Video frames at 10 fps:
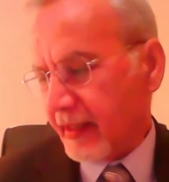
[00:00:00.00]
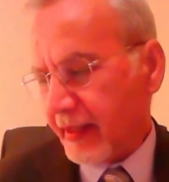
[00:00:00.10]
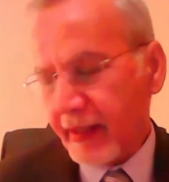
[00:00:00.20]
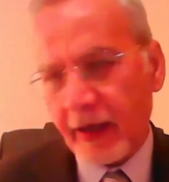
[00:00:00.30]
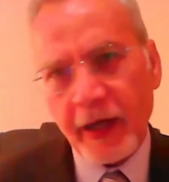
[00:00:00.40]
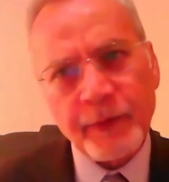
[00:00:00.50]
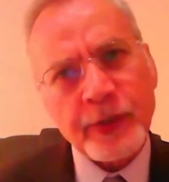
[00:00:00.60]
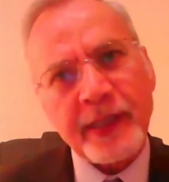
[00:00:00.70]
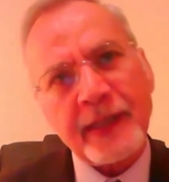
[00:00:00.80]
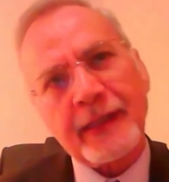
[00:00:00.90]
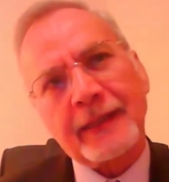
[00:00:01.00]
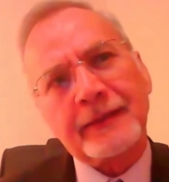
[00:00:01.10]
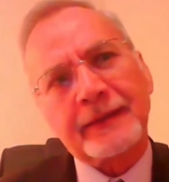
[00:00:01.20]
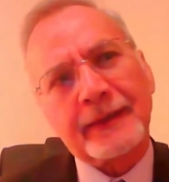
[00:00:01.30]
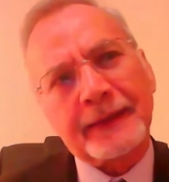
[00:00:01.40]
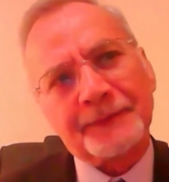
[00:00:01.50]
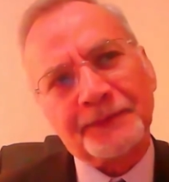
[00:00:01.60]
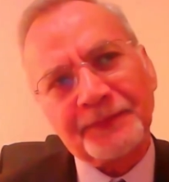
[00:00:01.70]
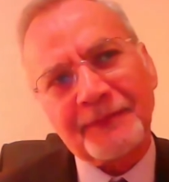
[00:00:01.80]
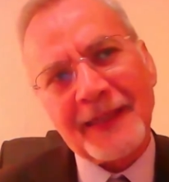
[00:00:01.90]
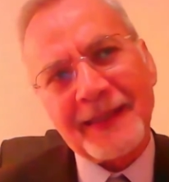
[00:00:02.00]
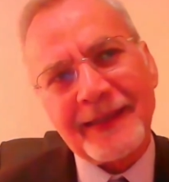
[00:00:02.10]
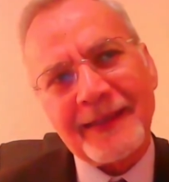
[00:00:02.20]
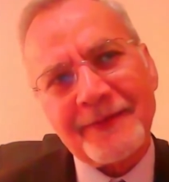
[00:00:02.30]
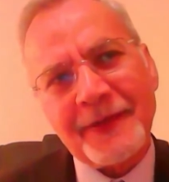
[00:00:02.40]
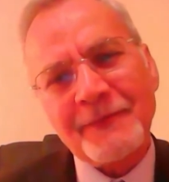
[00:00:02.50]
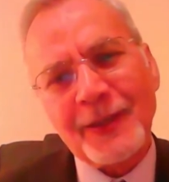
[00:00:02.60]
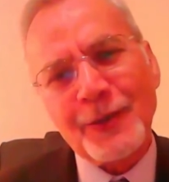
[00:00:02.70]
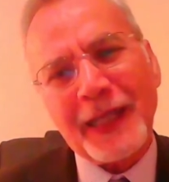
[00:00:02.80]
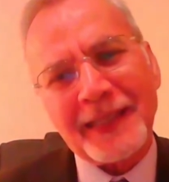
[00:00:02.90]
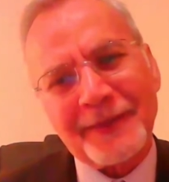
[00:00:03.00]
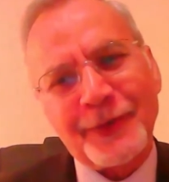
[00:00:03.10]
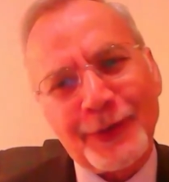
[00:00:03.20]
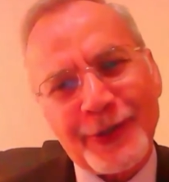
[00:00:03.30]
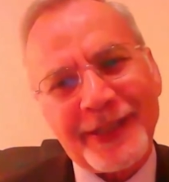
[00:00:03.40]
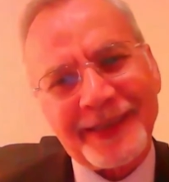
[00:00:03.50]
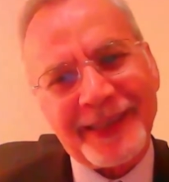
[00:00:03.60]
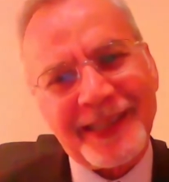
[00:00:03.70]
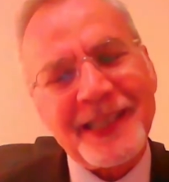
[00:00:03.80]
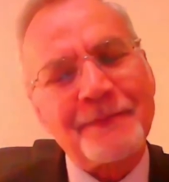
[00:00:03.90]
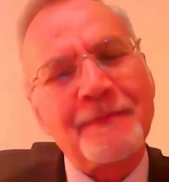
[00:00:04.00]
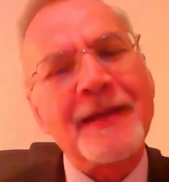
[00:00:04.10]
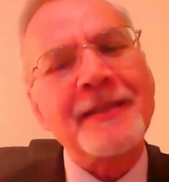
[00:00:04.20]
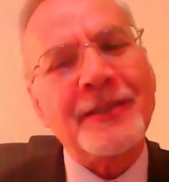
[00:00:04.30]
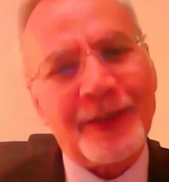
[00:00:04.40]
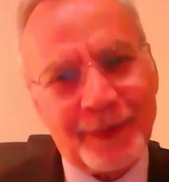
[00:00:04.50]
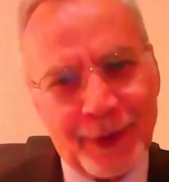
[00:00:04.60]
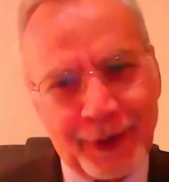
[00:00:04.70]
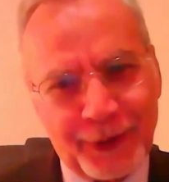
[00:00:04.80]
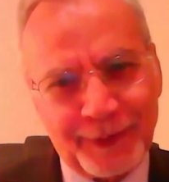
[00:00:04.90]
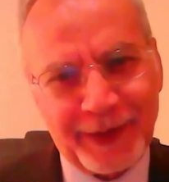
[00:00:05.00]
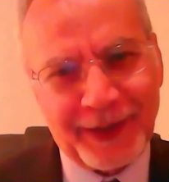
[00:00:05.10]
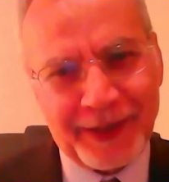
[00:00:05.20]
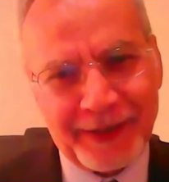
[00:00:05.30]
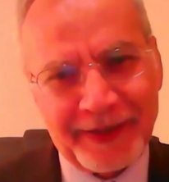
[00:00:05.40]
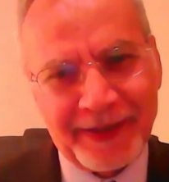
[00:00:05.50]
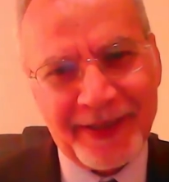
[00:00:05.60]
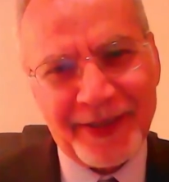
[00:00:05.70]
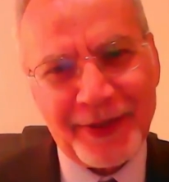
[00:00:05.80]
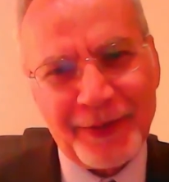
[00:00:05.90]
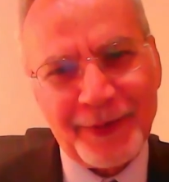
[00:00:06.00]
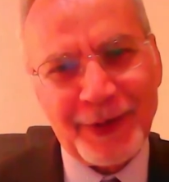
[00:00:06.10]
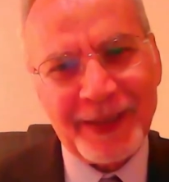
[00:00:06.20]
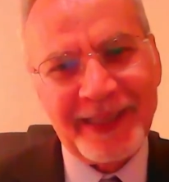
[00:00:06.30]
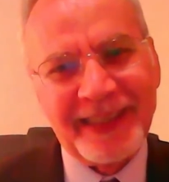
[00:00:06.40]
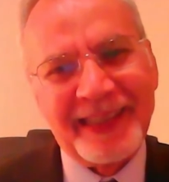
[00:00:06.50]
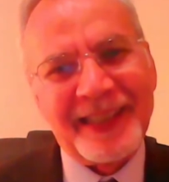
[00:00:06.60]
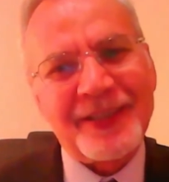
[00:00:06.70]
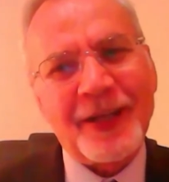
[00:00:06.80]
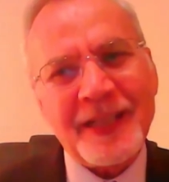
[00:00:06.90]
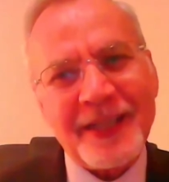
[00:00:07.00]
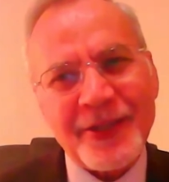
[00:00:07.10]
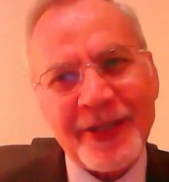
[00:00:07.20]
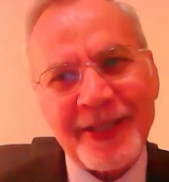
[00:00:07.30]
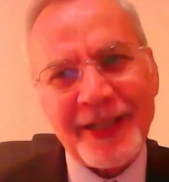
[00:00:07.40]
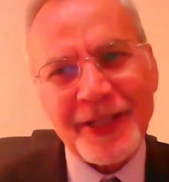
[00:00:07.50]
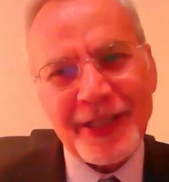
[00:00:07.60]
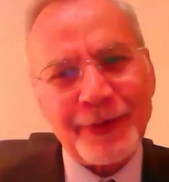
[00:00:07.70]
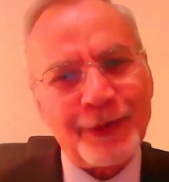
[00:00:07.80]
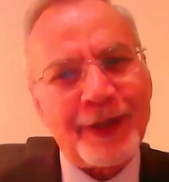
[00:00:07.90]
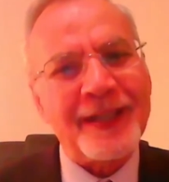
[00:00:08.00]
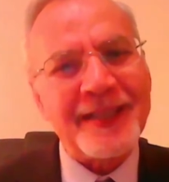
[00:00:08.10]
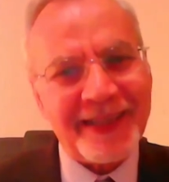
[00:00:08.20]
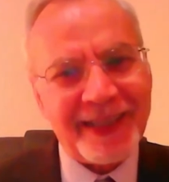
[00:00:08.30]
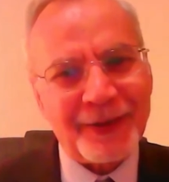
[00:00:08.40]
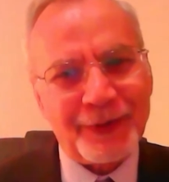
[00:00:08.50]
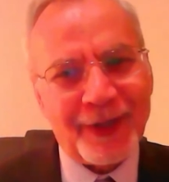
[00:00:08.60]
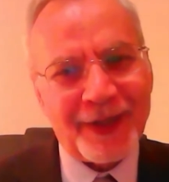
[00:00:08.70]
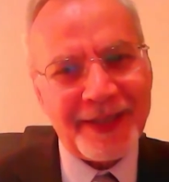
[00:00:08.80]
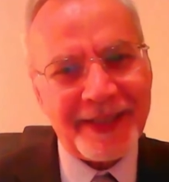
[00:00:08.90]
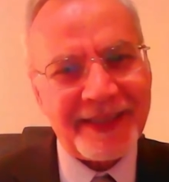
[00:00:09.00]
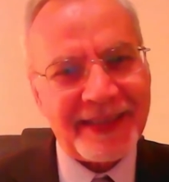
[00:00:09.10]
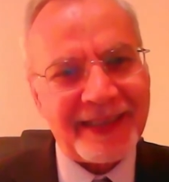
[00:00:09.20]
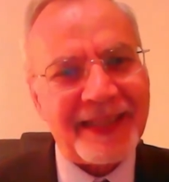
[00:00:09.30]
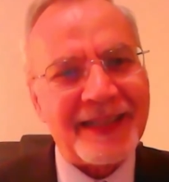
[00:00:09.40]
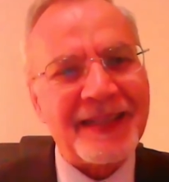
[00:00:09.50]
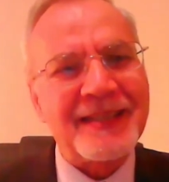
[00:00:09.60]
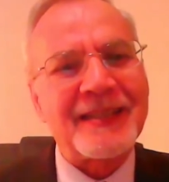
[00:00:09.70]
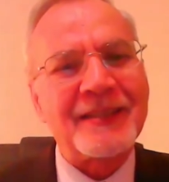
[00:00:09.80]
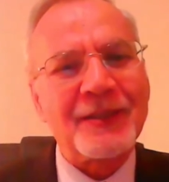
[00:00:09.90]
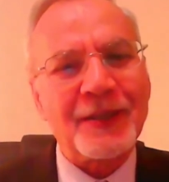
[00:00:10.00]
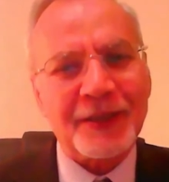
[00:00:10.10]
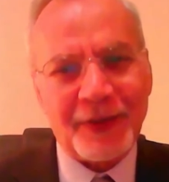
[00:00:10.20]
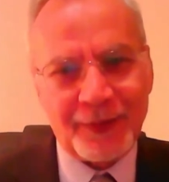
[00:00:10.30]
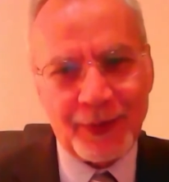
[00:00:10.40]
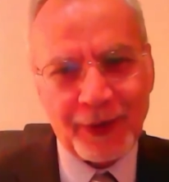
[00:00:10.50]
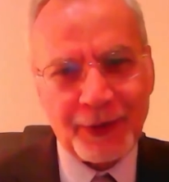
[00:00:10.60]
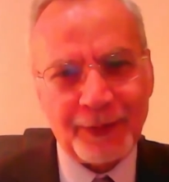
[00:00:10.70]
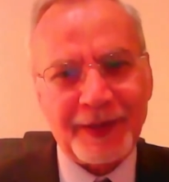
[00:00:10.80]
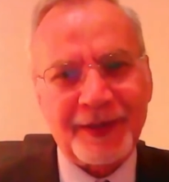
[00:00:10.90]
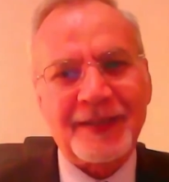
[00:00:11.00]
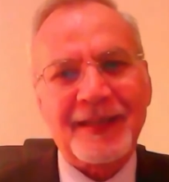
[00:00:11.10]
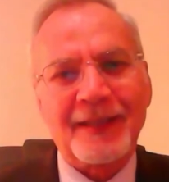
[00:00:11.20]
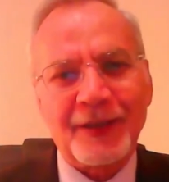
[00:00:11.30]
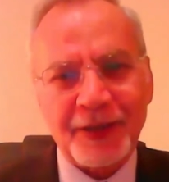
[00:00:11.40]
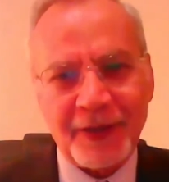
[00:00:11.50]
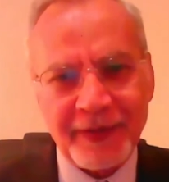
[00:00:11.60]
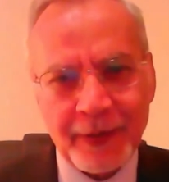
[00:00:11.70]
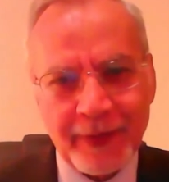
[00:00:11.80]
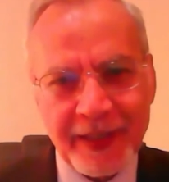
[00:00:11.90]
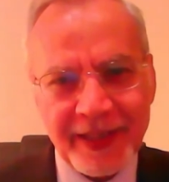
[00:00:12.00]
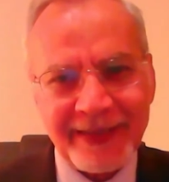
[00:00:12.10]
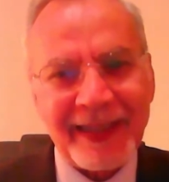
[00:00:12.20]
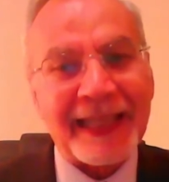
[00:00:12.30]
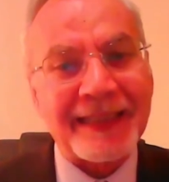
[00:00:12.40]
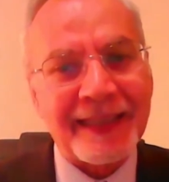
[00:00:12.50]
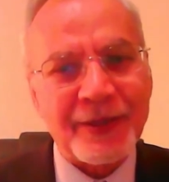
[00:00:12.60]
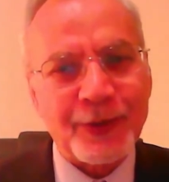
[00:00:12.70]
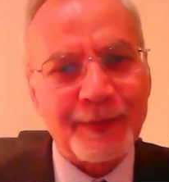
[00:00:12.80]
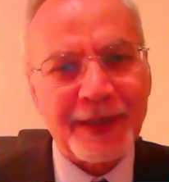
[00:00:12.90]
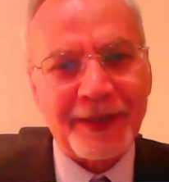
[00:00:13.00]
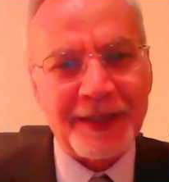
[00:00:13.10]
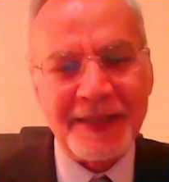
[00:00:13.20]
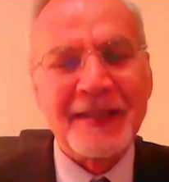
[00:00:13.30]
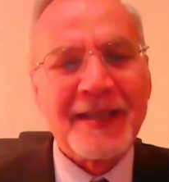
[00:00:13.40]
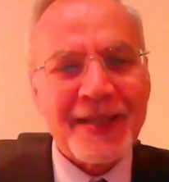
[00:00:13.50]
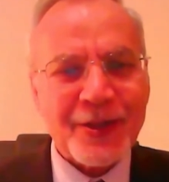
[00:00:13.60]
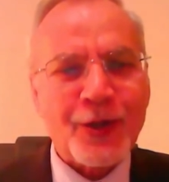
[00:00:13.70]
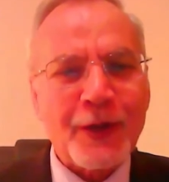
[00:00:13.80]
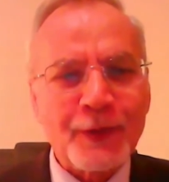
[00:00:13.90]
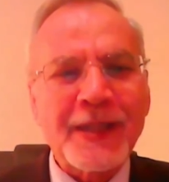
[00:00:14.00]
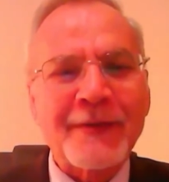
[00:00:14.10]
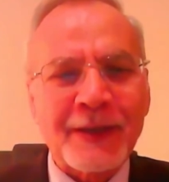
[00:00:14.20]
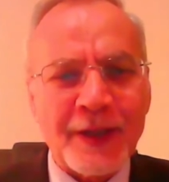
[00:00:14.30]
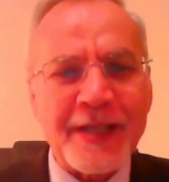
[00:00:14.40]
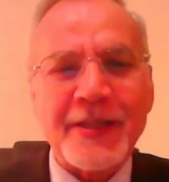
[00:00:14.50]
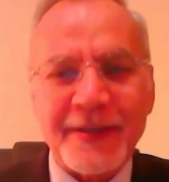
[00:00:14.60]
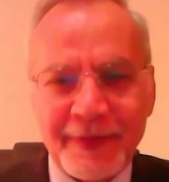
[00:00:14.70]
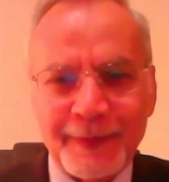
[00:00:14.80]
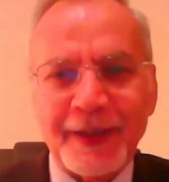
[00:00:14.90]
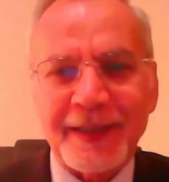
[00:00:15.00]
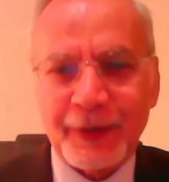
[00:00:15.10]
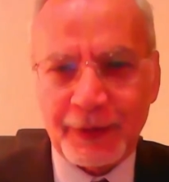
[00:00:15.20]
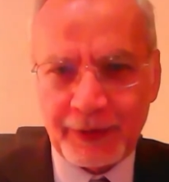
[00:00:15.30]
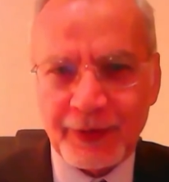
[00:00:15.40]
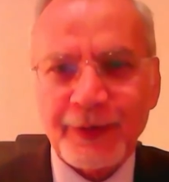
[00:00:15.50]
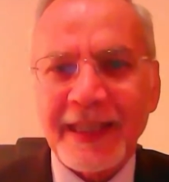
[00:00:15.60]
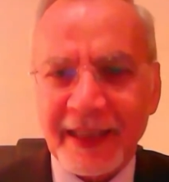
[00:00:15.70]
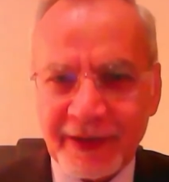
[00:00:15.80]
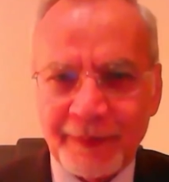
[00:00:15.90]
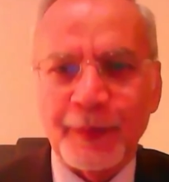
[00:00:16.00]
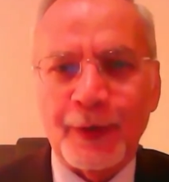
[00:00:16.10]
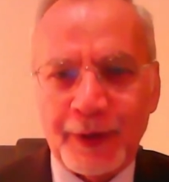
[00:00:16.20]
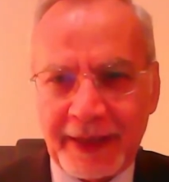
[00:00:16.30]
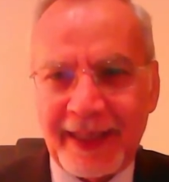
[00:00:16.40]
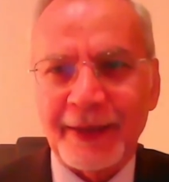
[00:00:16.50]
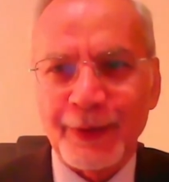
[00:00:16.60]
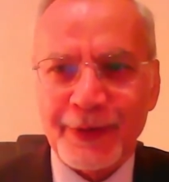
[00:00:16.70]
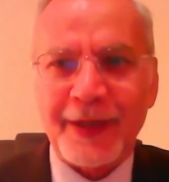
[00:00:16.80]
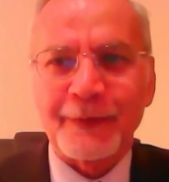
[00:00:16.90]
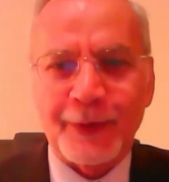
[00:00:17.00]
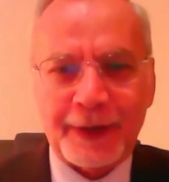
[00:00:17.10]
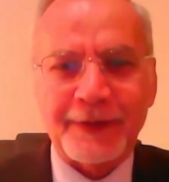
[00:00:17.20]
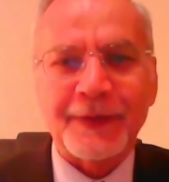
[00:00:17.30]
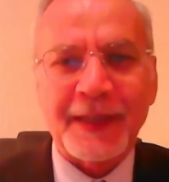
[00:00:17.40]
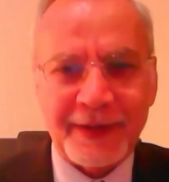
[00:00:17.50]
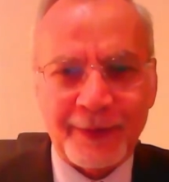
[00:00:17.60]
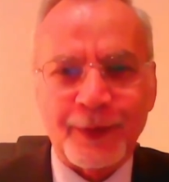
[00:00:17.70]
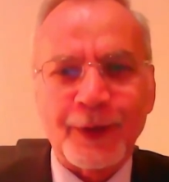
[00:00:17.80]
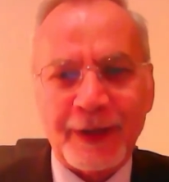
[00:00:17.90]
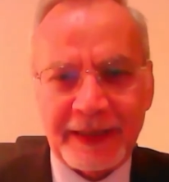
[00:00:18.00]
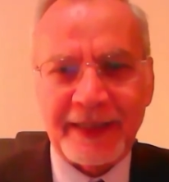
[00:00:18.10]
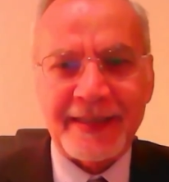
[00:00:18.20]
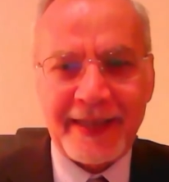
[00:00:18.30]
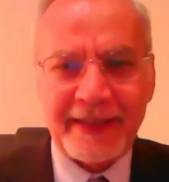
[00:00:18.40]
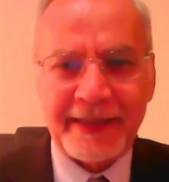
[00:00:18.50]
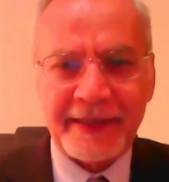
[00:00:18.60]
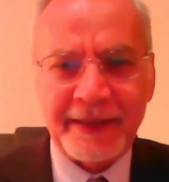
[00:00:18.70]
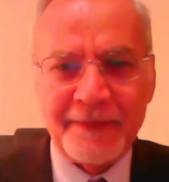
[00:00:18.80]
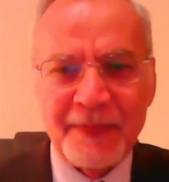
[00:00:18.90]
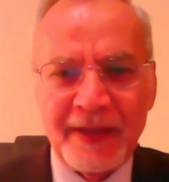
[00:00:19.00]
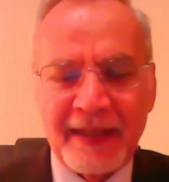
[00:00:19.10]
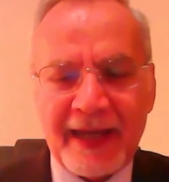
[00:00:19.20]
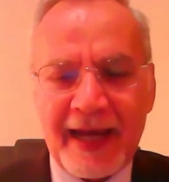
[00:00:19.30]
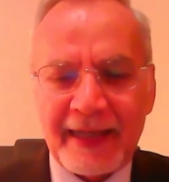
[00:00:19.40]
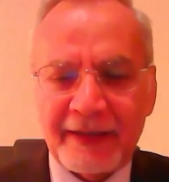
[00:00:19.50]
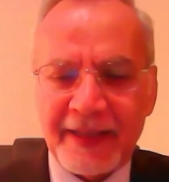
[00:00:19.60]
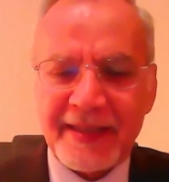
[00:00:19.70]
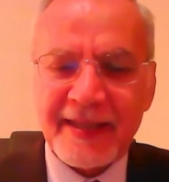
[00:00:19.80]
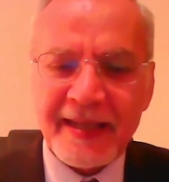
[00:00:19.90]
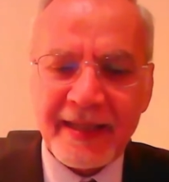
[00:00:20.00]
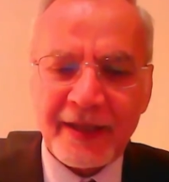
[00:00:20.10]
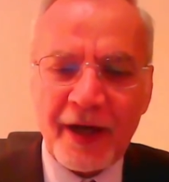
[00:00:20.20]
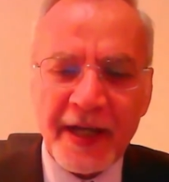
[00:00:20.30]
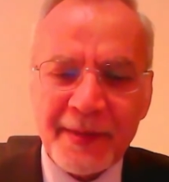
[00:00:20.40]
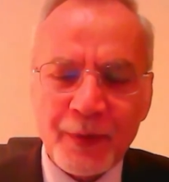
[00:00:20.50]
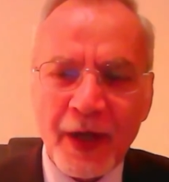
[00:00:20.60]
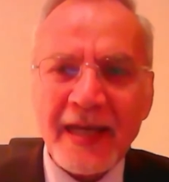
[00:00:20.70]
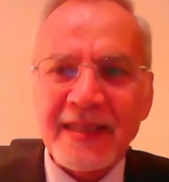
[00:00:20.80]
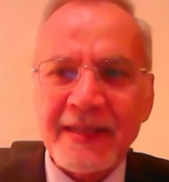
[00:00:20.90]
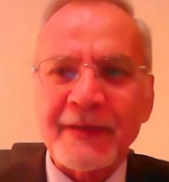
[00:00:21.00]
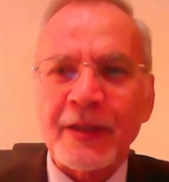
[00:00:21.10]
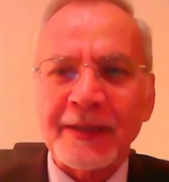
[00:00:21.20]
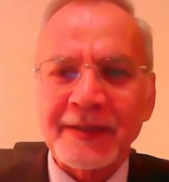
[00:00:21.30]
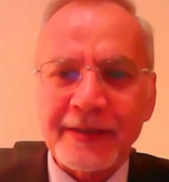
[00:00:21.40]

I would say that when we look at the future, there is plenty of work to be done. So for younger generations who are listening to us, there is a lot of work to be done, a lot of innovation that needs to be done. So I would encourage everybody to get on board and do some work, further work in this area. And I think IMO has given